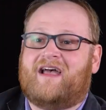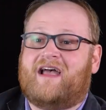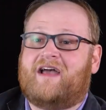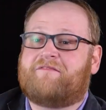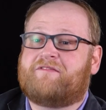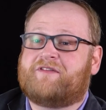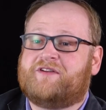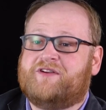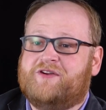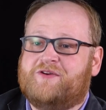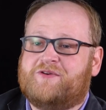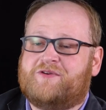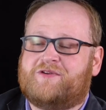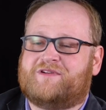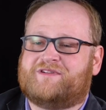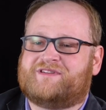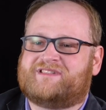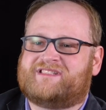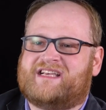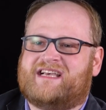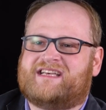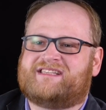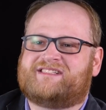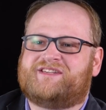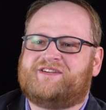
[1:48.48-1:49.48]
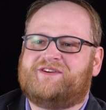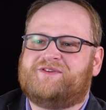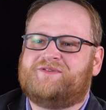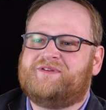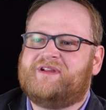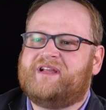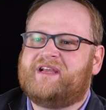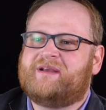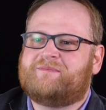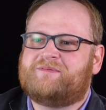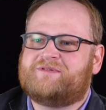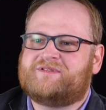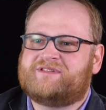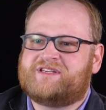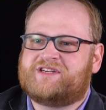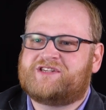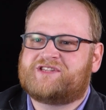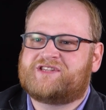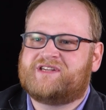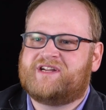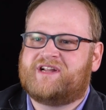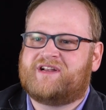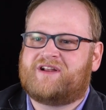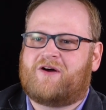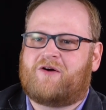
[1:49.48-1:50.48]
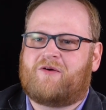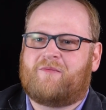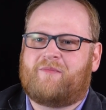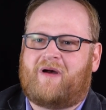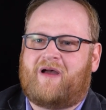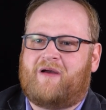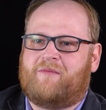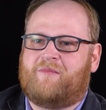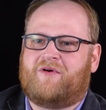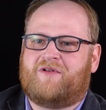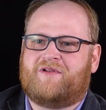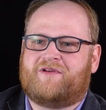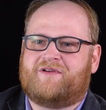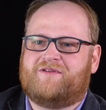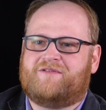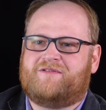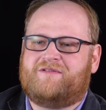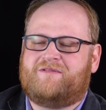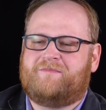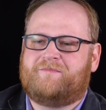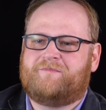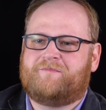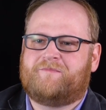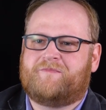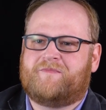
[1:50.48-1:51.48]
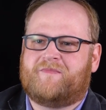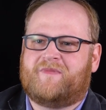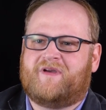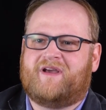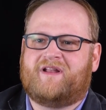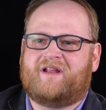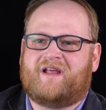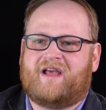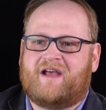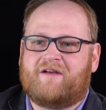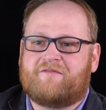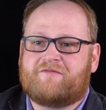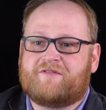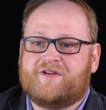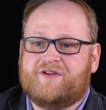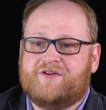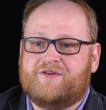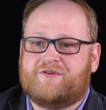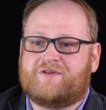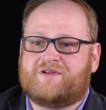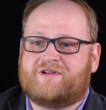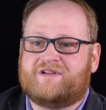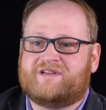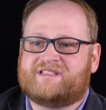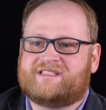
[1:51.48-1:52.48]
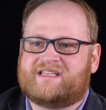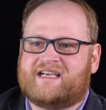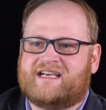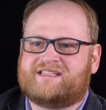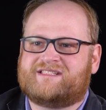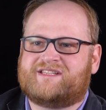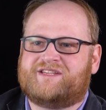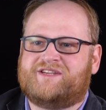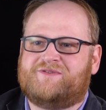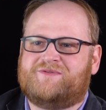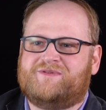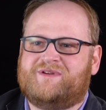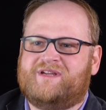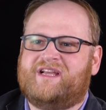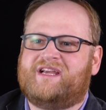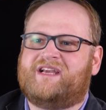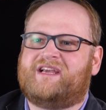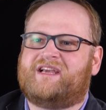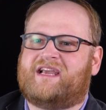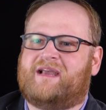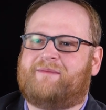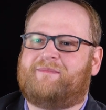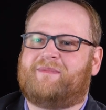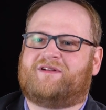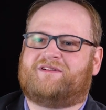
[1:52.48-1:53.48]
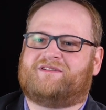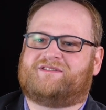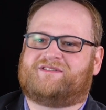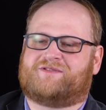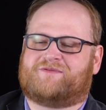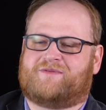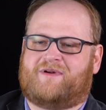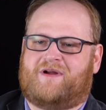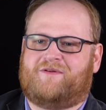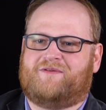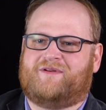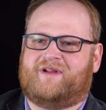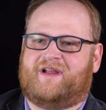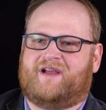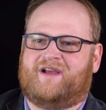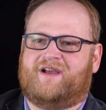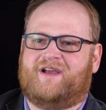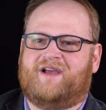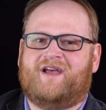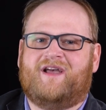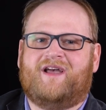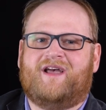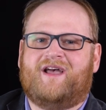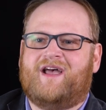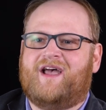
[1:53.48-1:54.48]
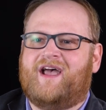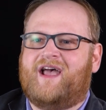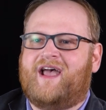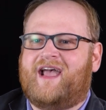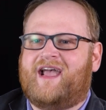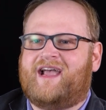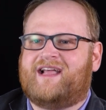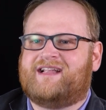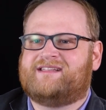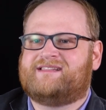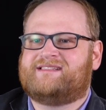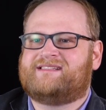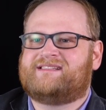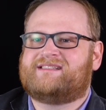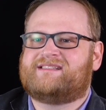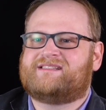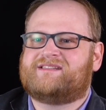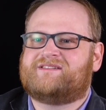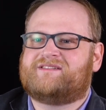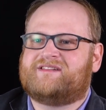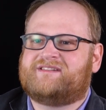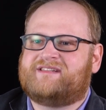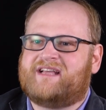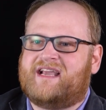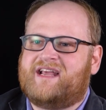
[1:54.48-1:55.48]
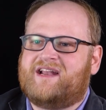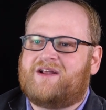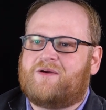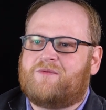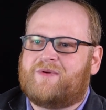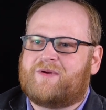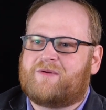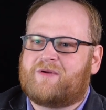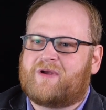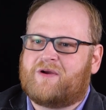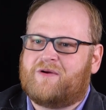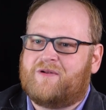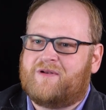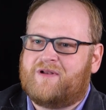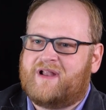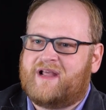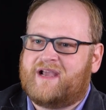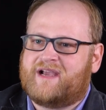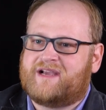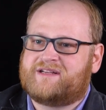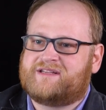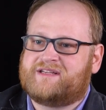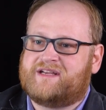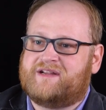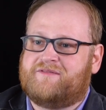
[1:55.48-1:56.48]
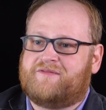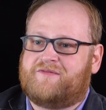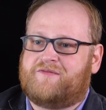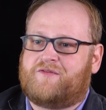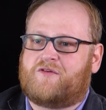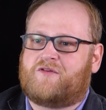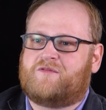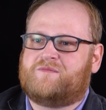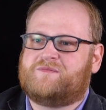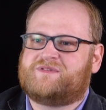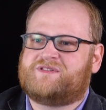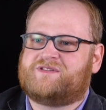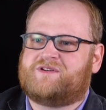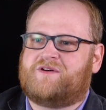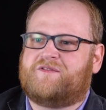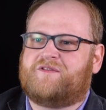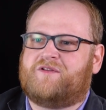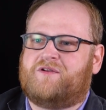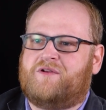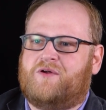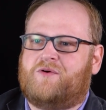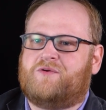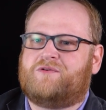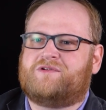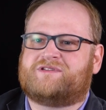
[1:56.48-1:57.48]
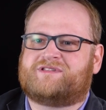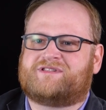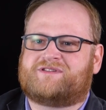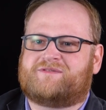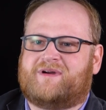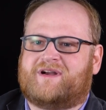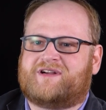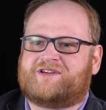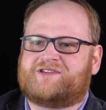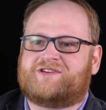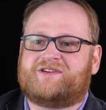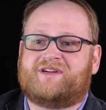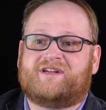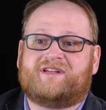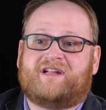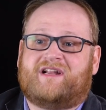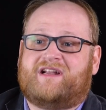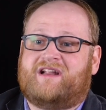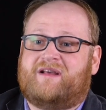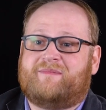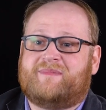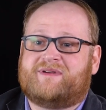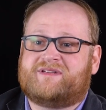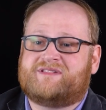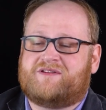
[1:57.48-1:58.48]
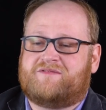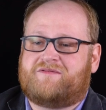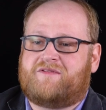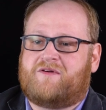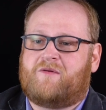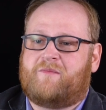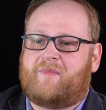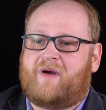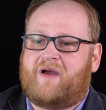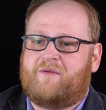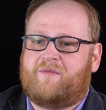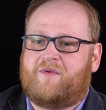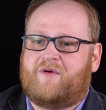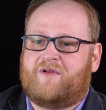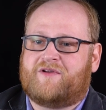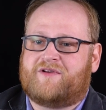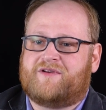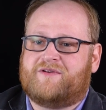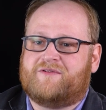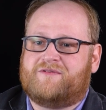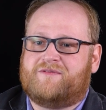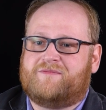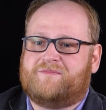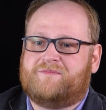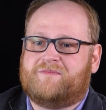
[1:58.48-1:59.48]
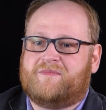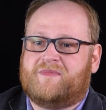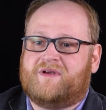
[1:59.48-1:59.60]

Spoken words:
Every nucleus has a unique position in our biomolecule, and every nucleus has a unique chemical surrounding. Hence, the data we collect informs on the local structure and dynamics of our biomolecule.